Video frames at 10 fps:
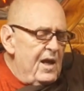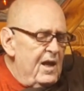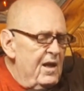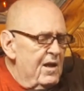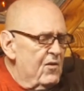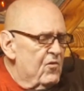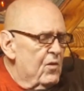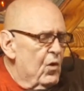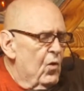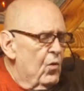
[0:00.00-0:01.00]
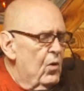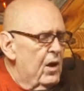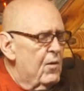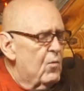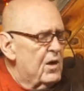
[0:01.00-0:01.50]
he is the
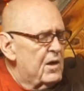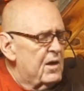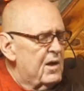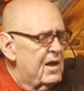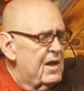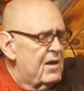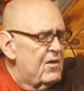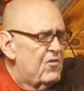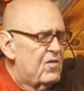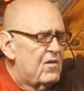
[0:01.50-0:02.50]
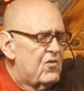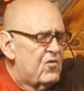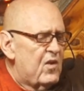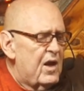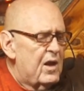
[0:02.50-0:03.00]
Holy One, he is the
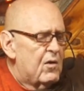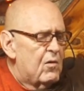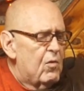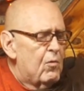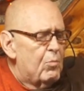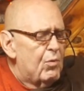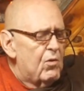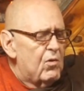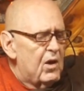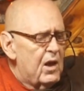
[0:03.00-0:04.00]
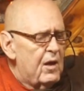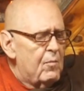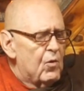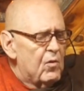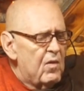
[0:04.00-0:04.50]
sayer, the
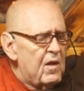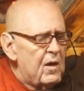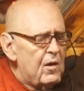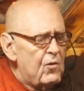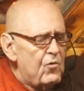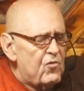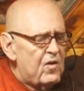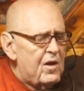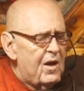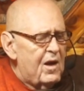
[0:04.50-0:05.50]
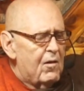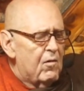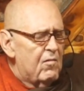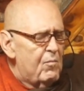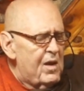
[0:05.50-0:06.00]
proclaimer, the
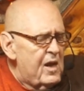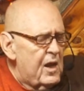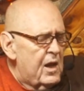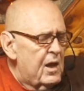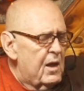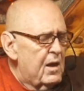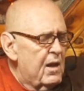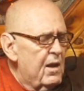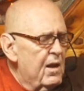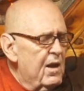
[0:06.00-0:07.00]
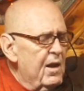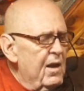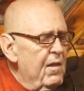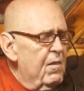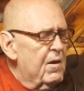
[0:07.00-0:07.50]
elucidator of meaning,
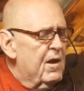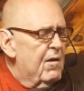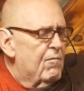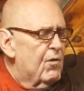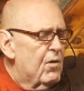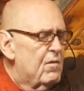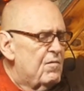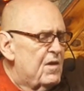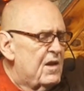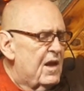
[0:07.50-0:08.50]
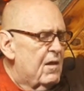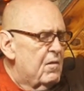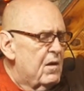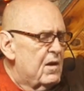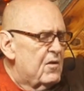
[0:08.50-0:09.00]
the giver of the
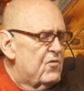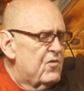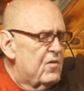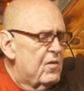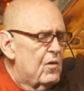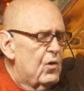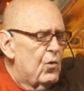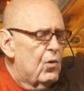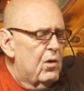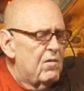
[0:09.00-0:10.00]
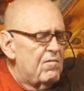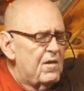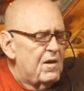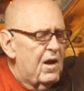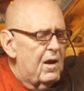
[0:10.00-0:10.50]
deathless, the Lord of
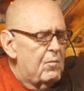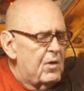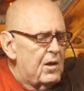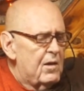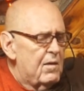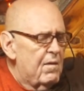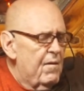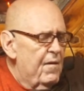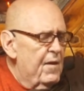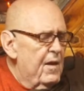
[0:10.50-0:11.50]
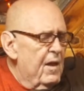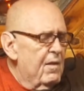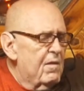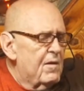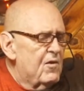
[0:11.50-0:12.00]
the Dhamma
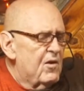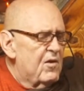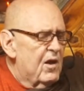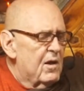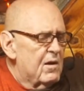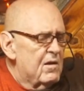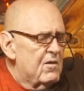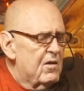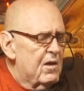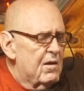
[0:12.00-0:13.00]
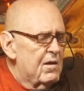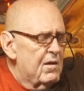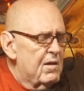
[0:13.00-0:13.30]
the Tathagata.